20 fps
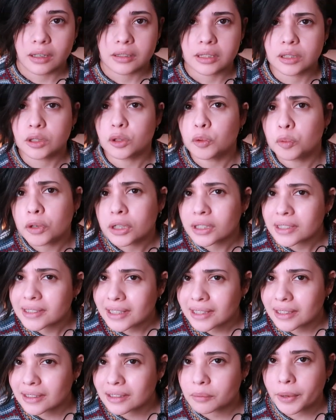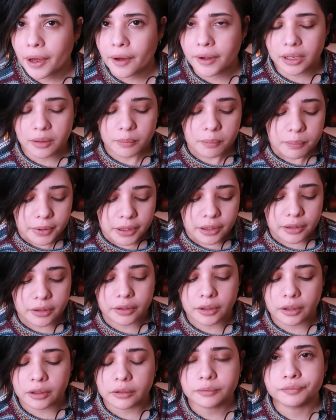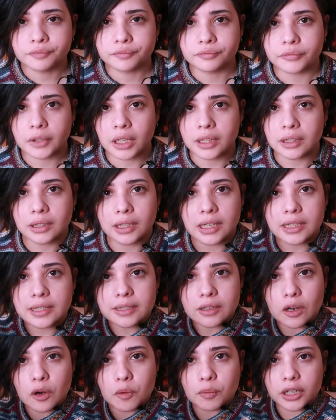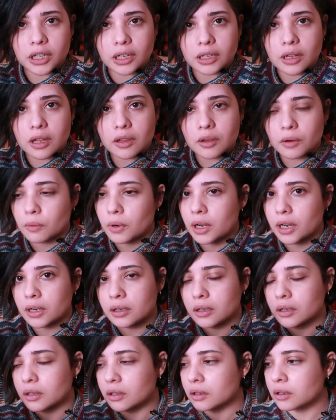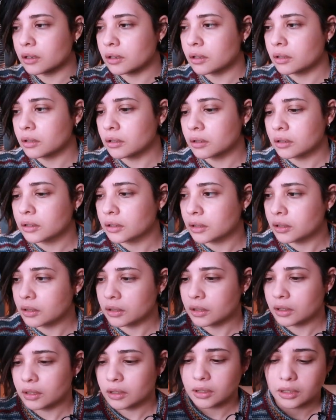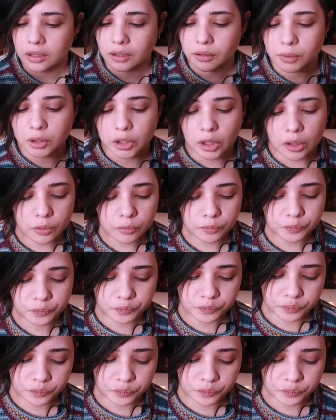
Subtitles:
super excited about it, but you know, let's open another one. Here we go.